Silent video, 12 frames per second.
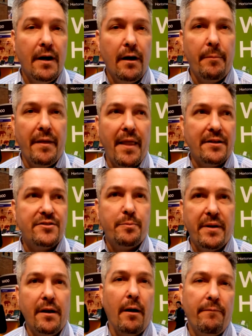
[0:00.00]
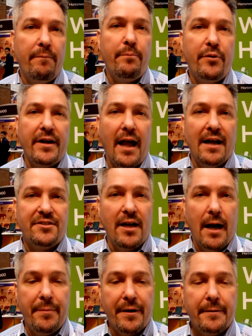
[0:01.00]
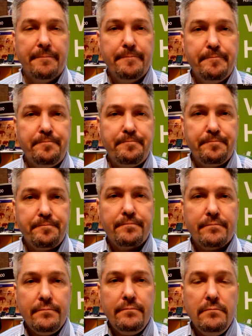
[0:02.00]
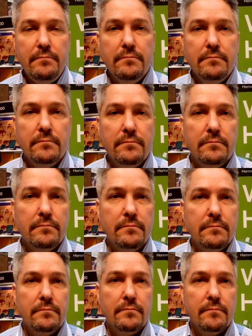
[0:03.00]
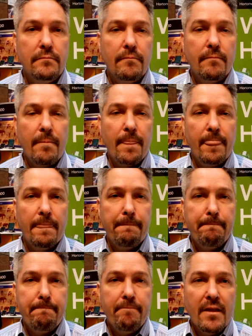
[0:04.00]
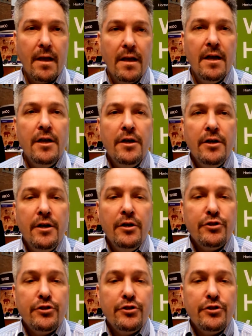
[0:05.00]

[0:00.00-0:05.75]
Um, right. It's been I heard a, a lot of buzz topic. about uh, Tez and uh, Slider. Can you elaborate on those two technologies?